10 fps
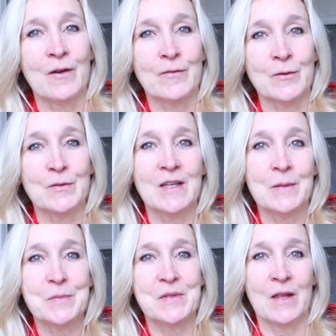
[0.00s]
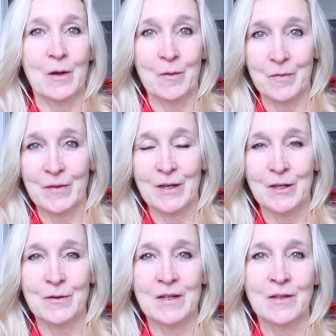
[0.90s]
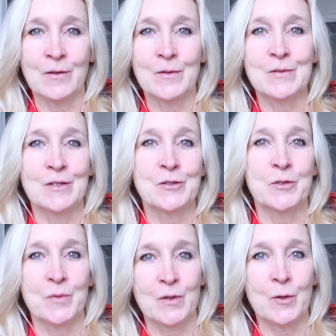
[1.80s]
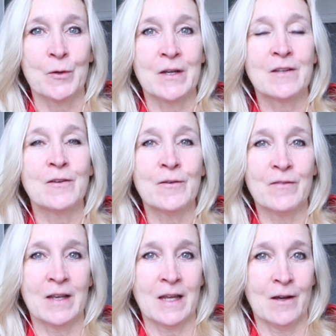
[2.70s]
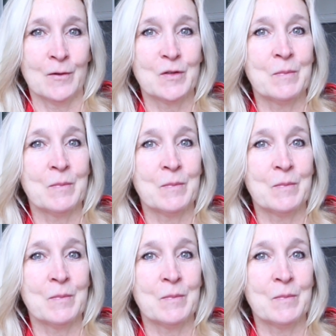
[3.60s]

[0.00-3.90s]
a few tips that hopefully you can use as you're recording your video to